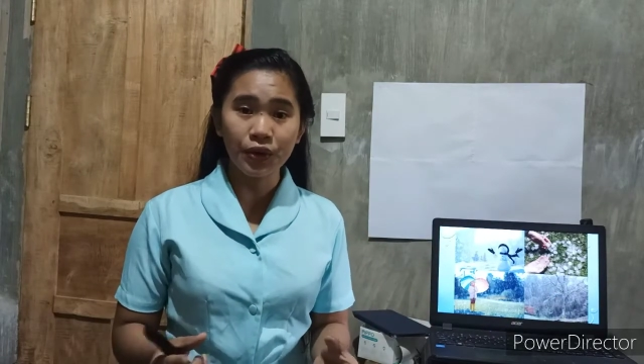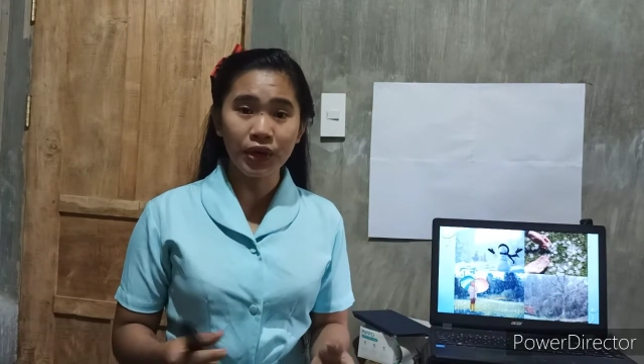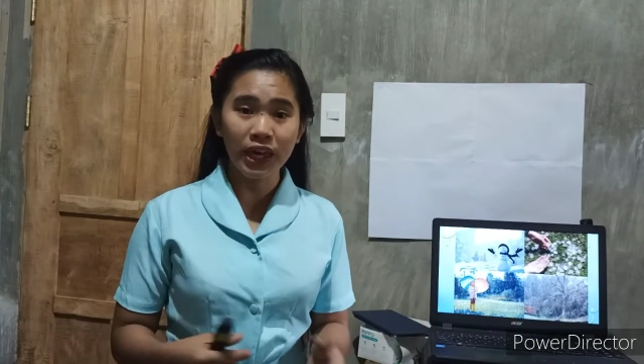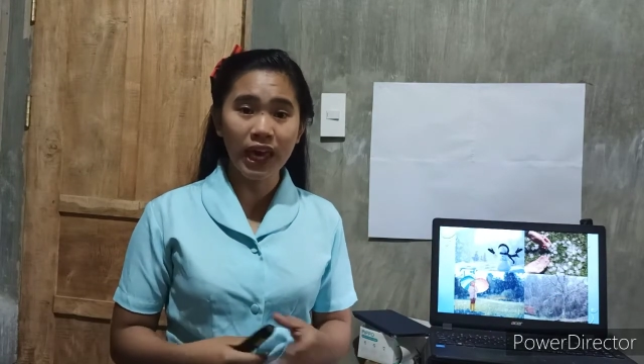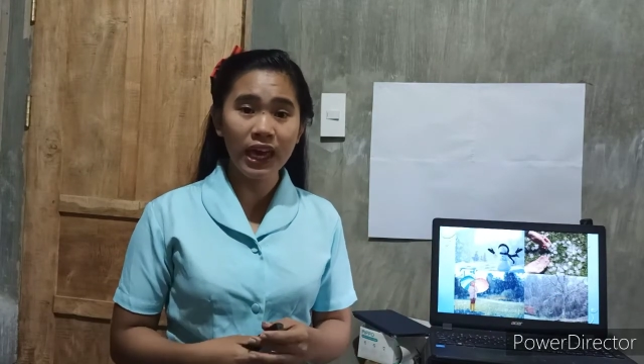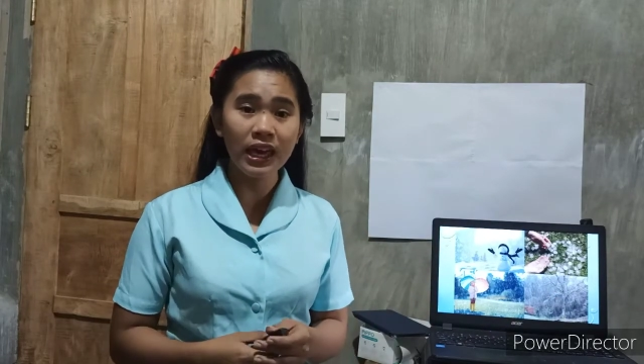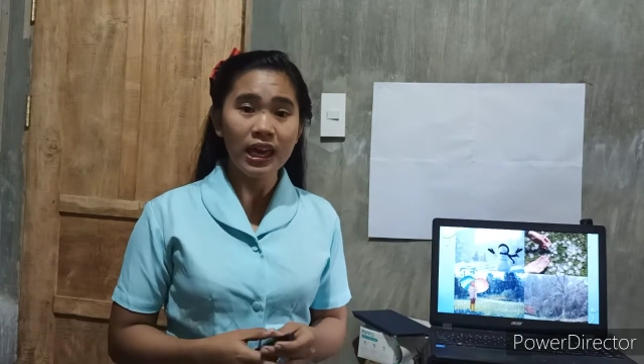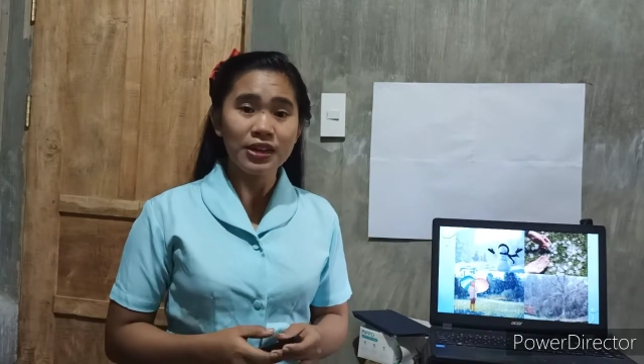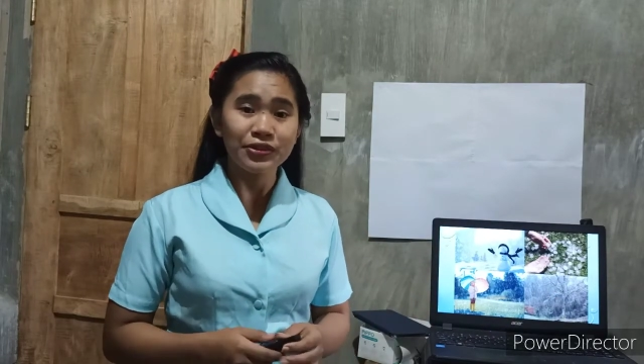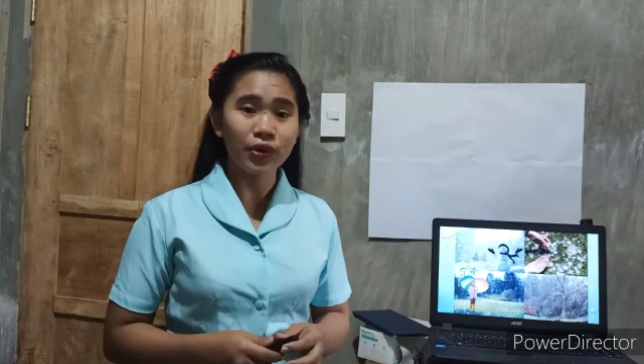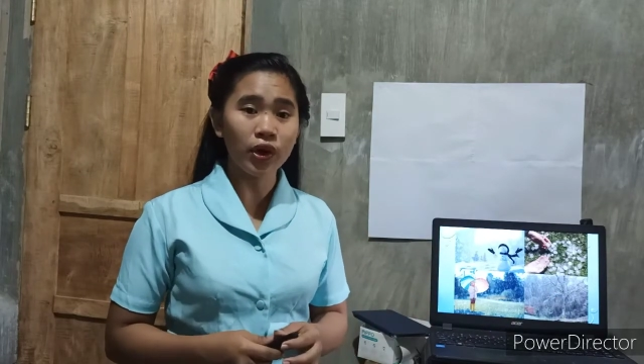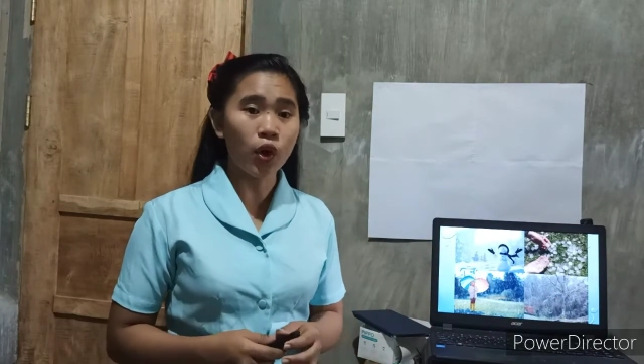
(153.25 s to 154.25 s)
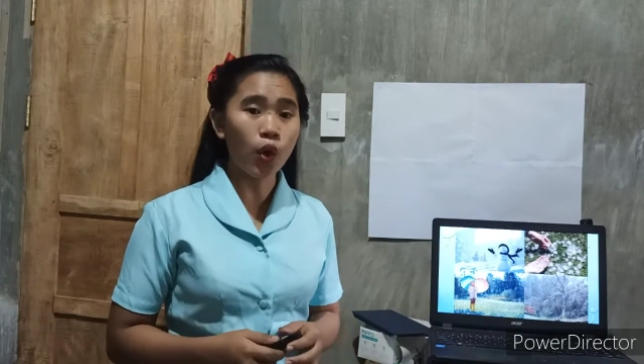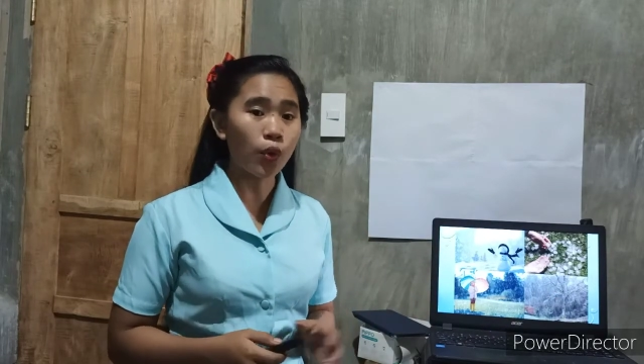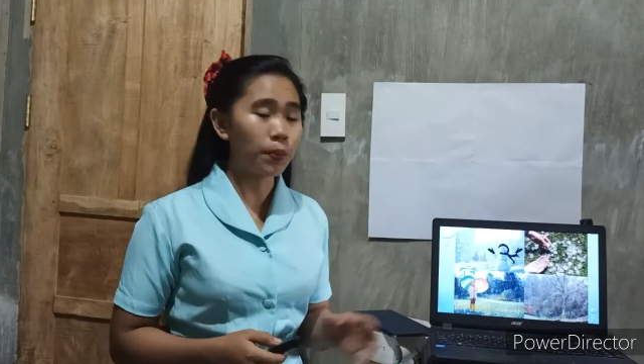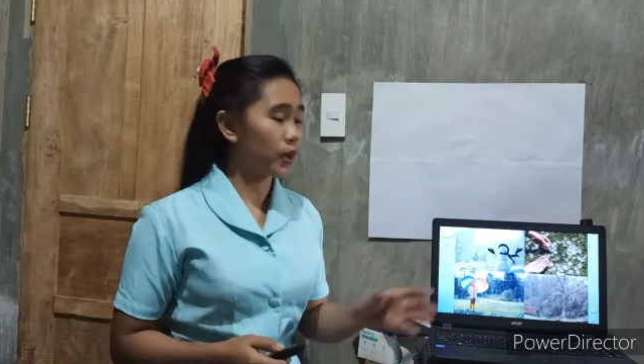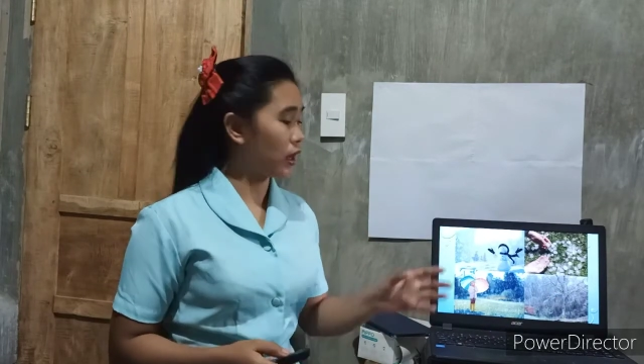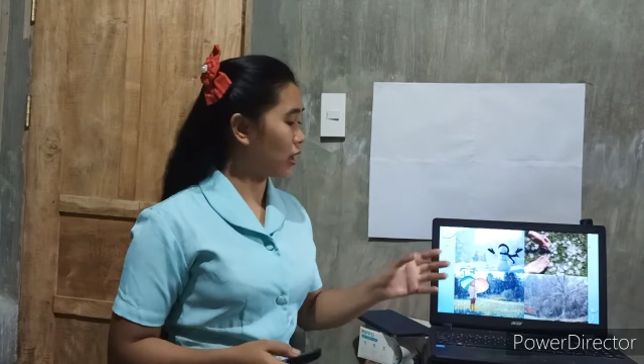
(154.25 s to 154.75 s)
Okay, so I
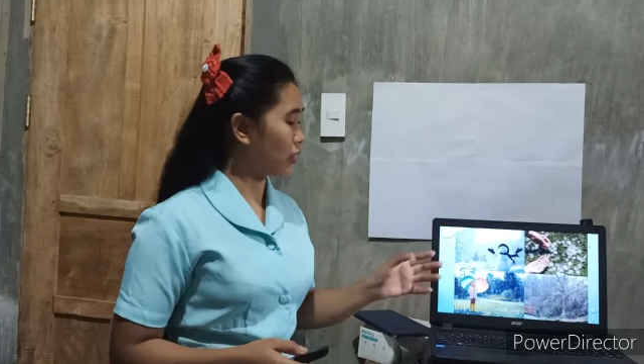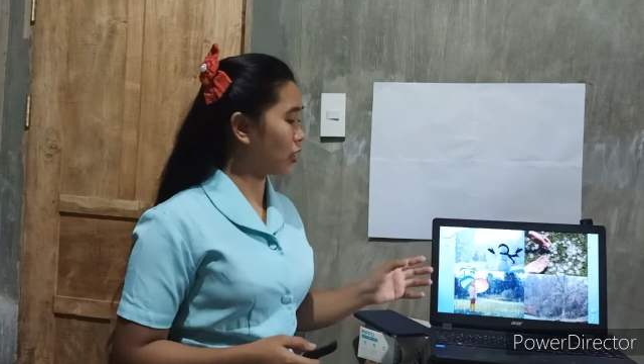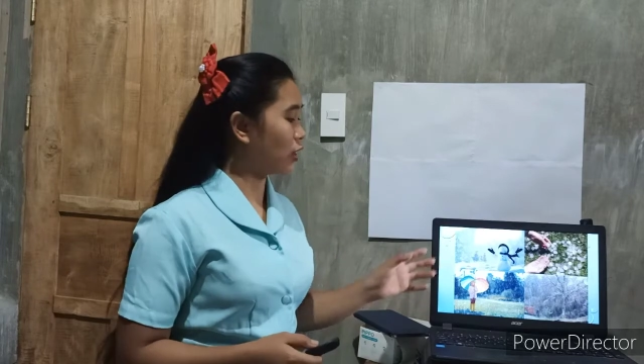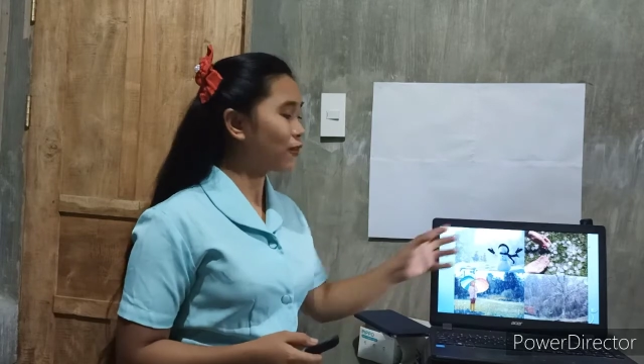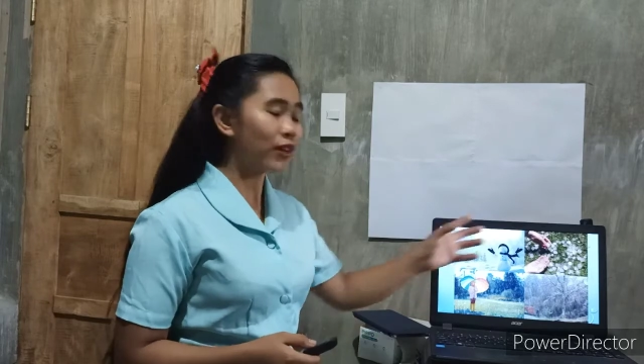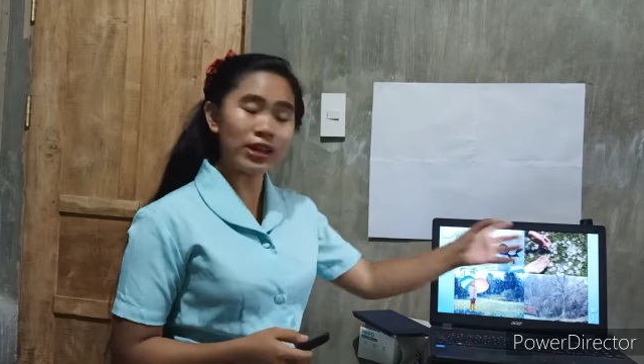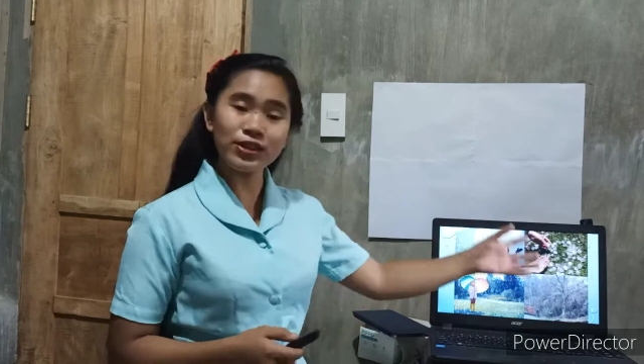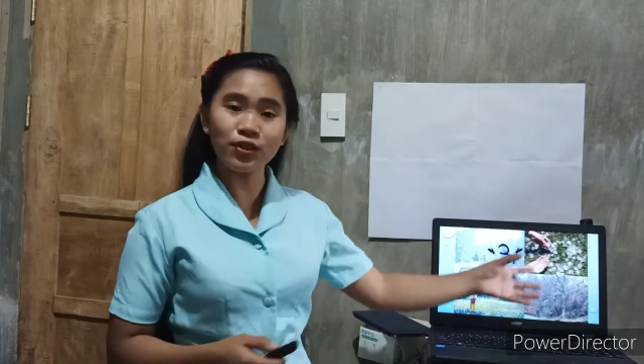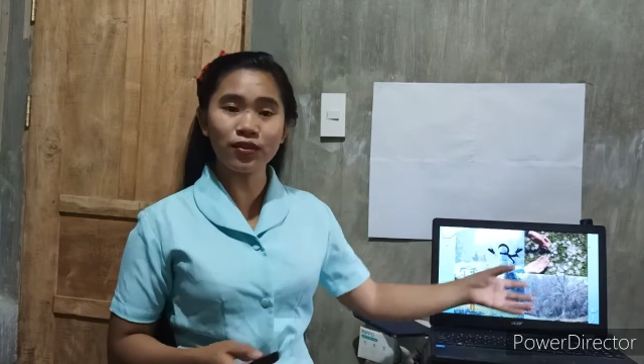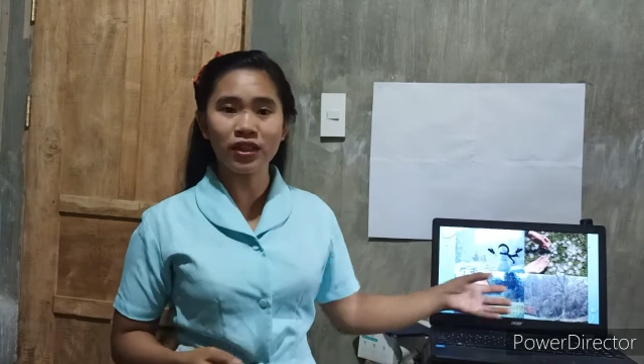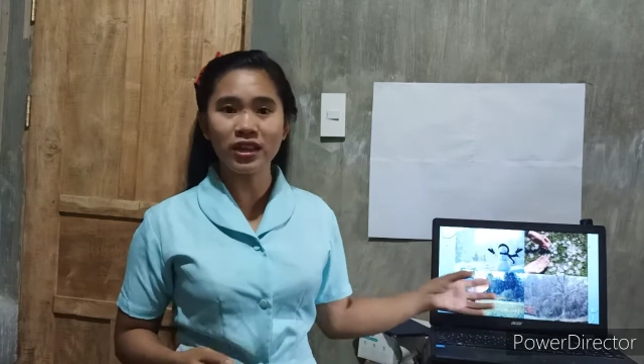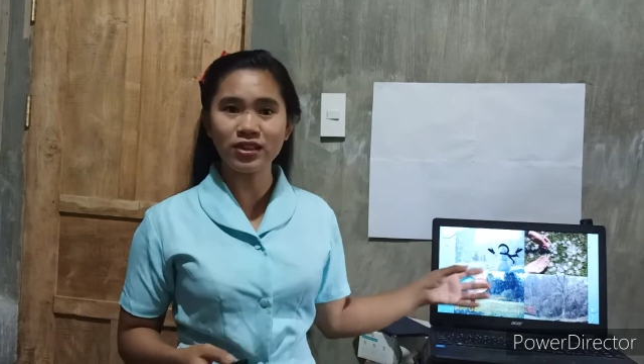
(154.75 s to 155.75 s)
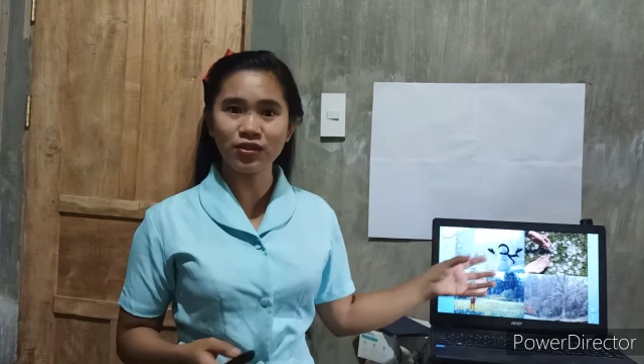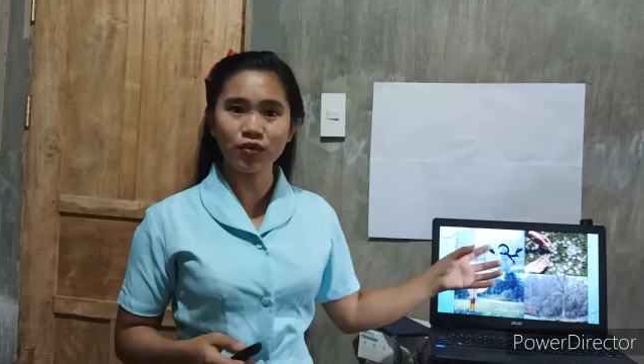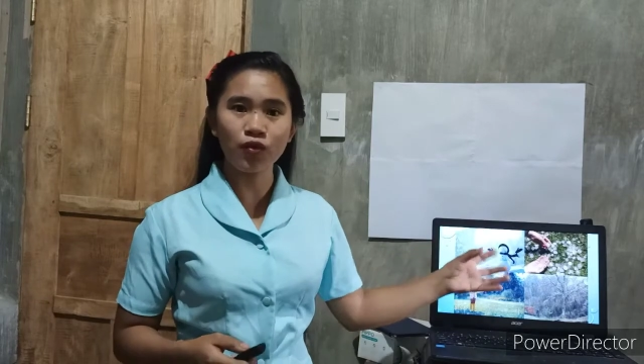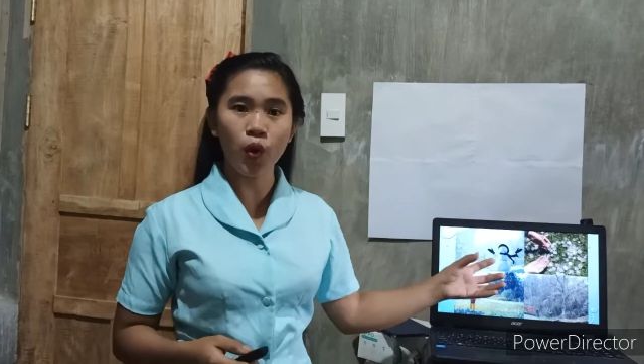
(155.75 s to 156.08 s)
hope the difference of these